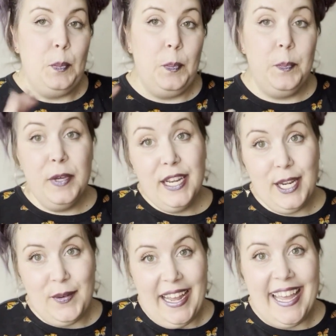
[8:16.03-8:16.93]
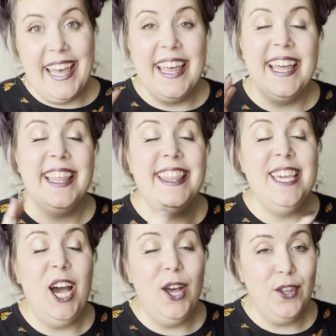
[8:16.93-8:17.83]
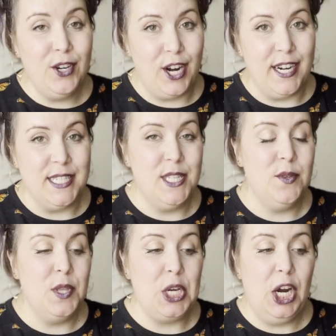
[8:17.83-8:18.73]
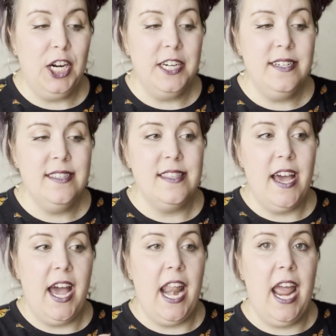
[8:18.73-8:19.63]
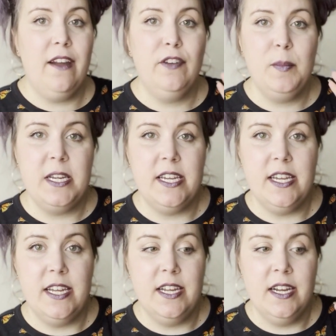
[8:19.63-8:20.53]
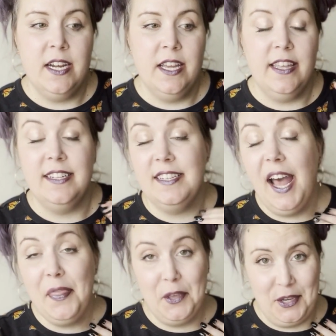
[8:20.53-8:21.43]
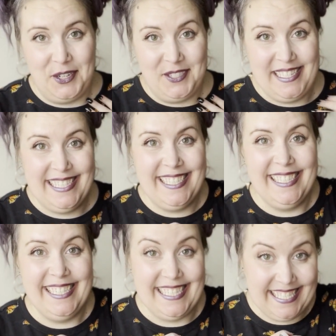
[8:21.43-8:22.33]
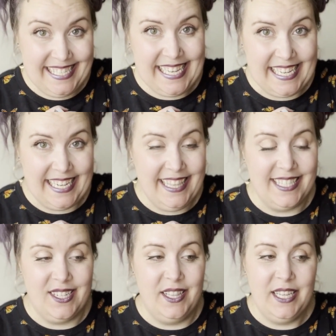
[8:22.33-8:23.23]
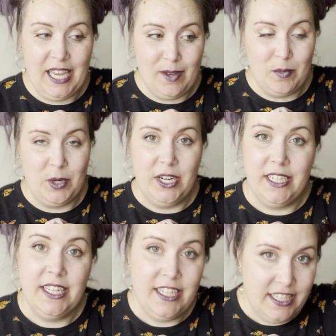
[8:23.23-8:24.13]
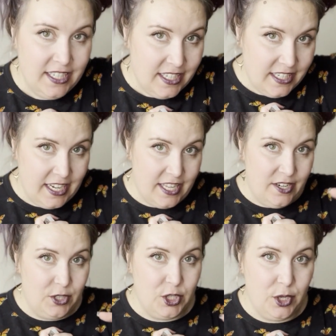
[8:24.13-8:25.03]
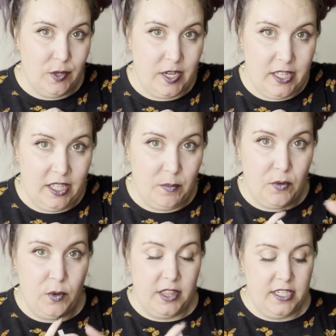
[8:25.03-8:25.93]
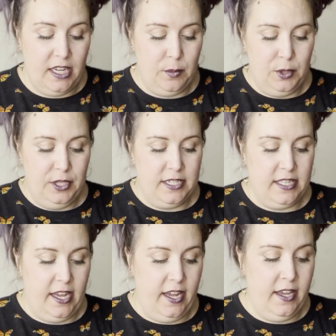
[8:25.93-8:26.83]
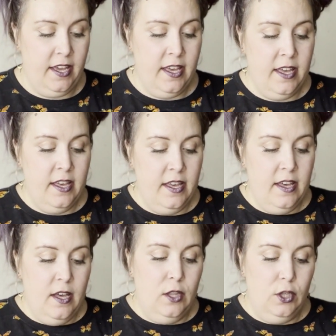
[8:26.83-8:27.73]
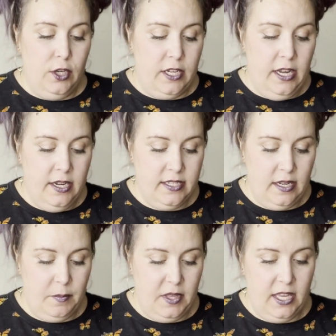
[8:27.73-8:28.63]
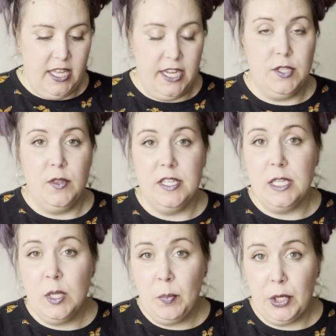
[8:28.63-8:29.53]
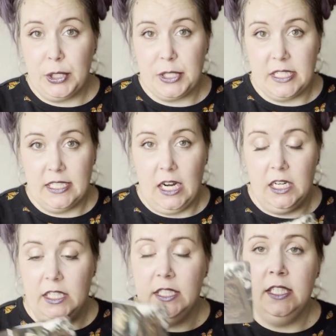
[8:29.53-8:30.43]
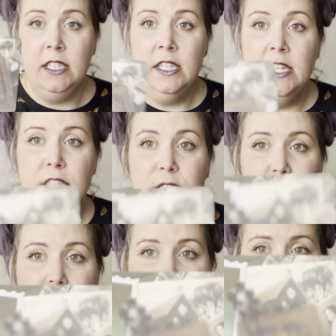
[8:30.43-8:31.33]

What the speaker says: But anyway, the other cards. So the cards that everybody that is not the ghost can see that's on the game board. Again, I'll show a clip of what the table looks like. Look something like, so this is a person card. So this is